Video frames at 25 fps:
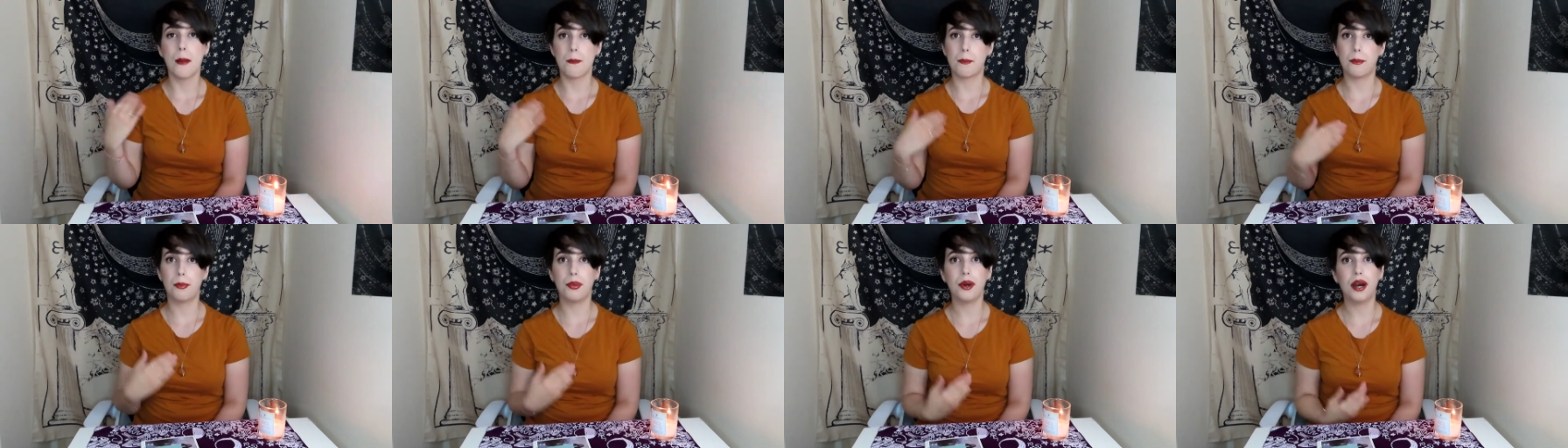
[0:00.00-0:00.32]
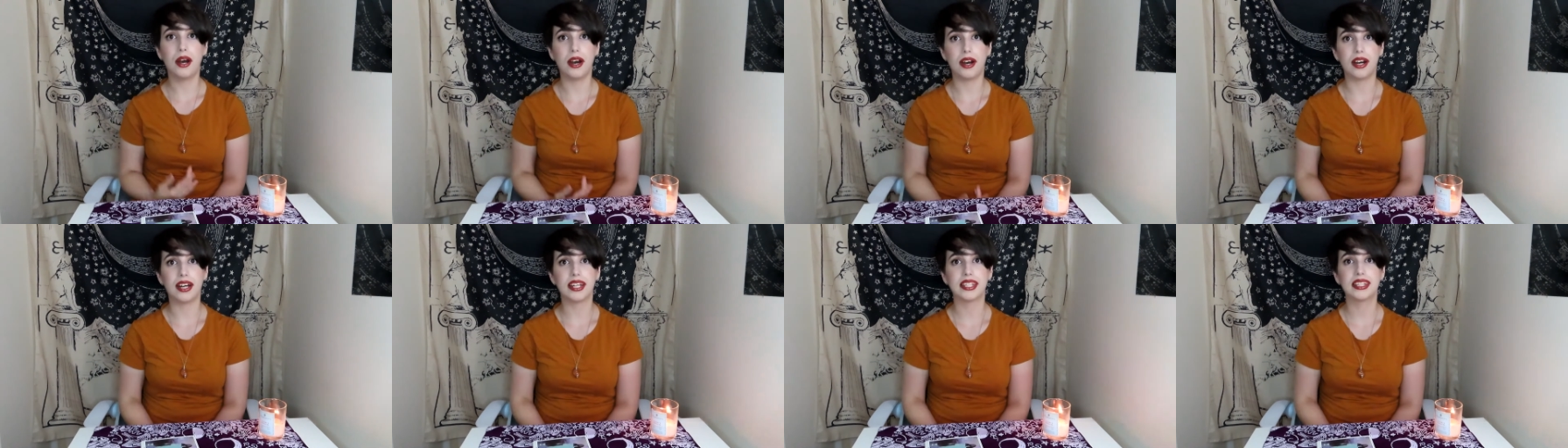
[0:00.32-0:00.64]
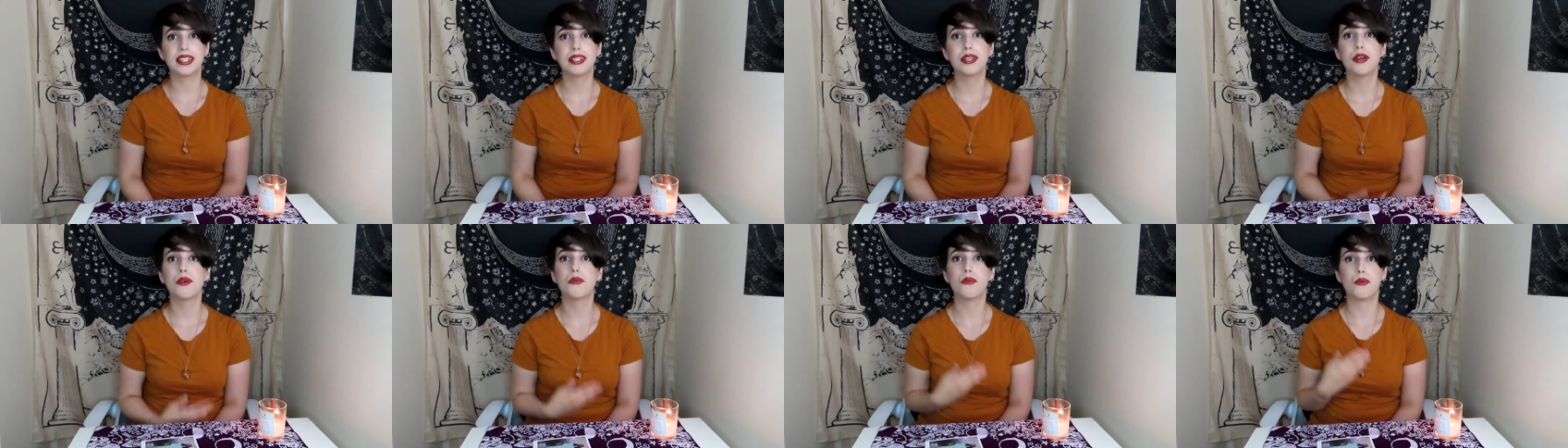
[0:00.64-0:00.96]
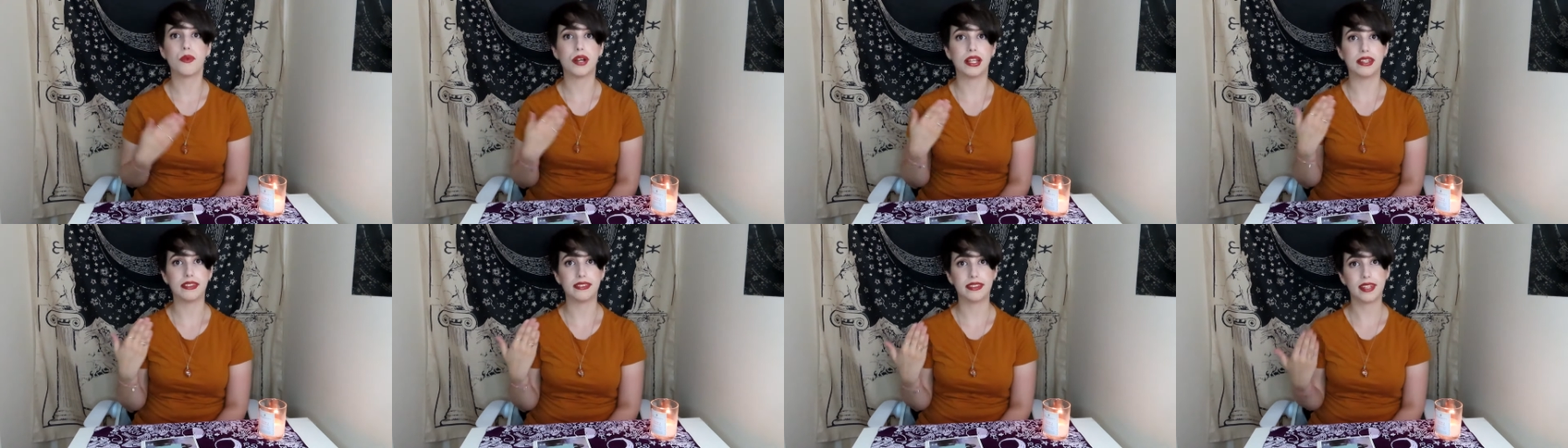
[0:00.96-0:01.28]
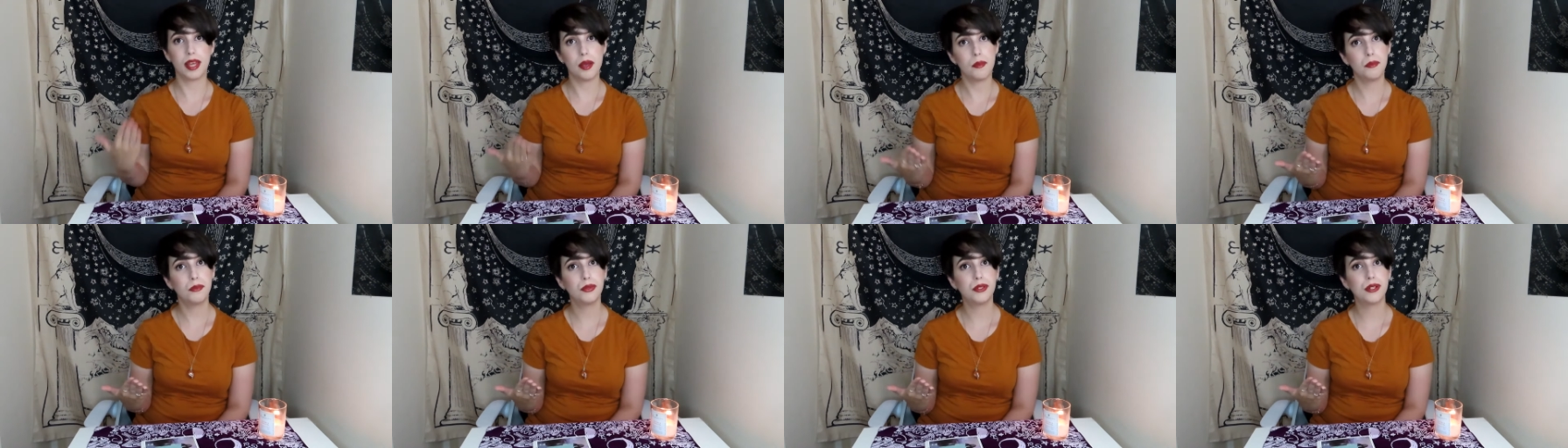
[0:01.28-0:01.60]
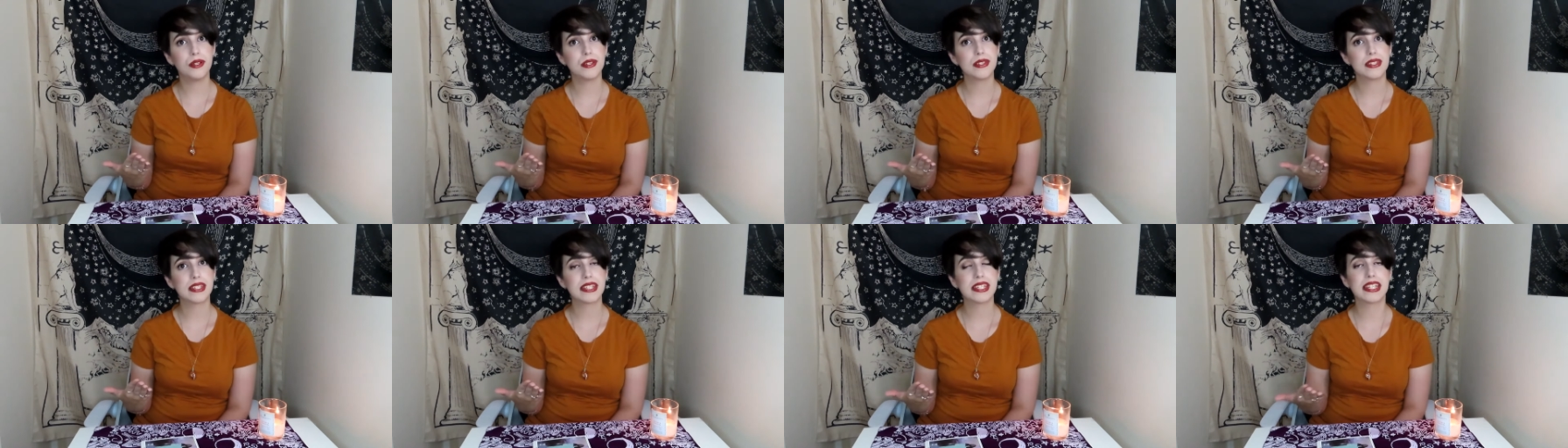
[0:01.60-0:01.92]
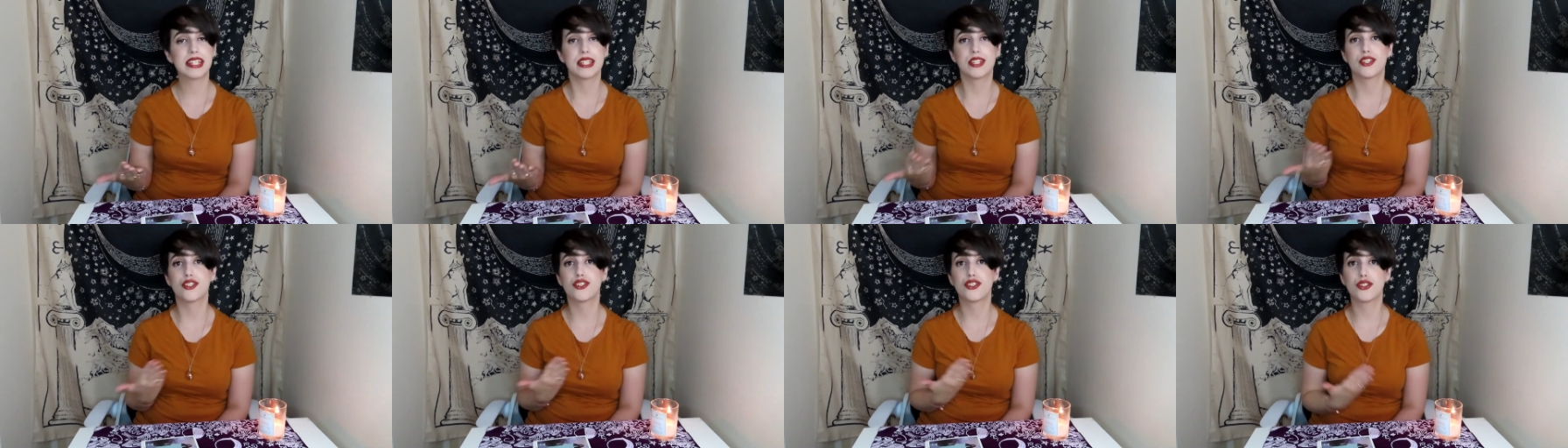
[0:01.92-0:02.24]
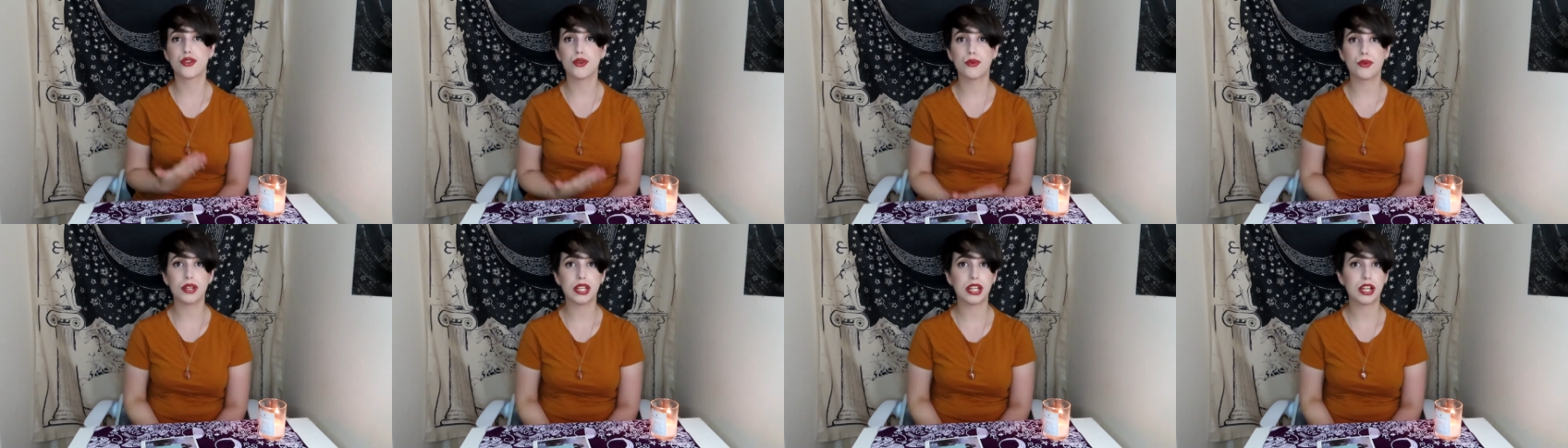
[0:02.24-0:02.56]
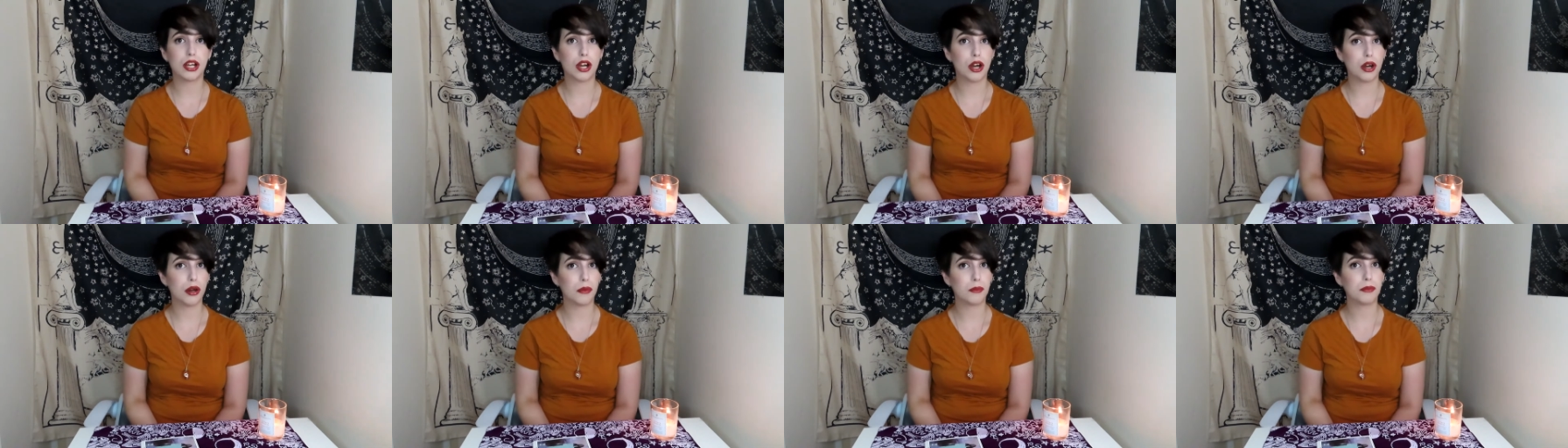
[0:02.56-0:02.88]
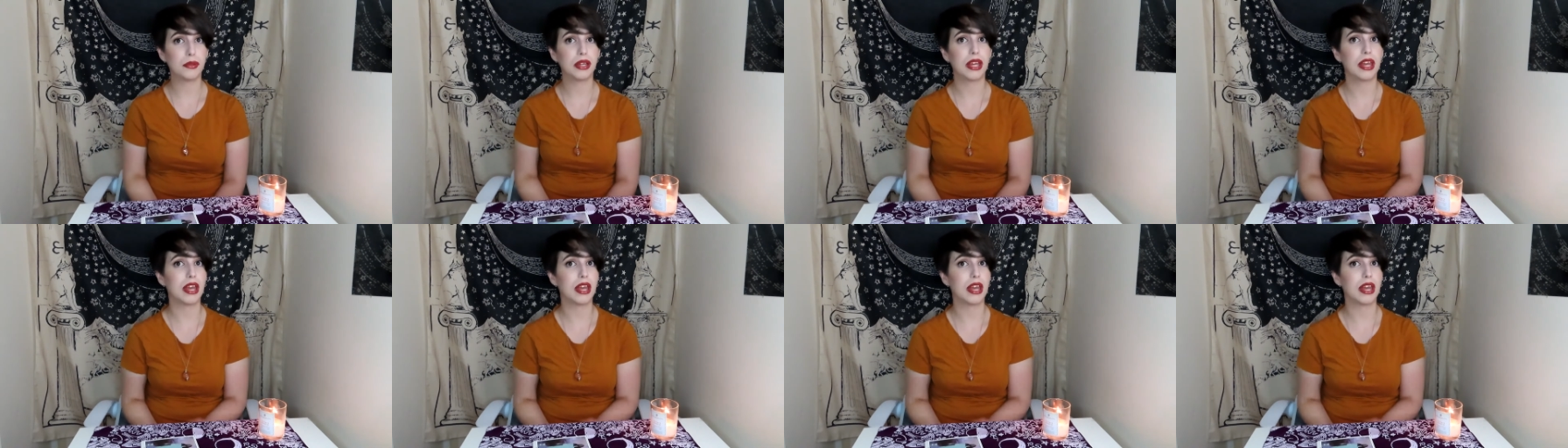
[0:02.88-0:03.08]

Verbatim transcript: But when Temperance is showing up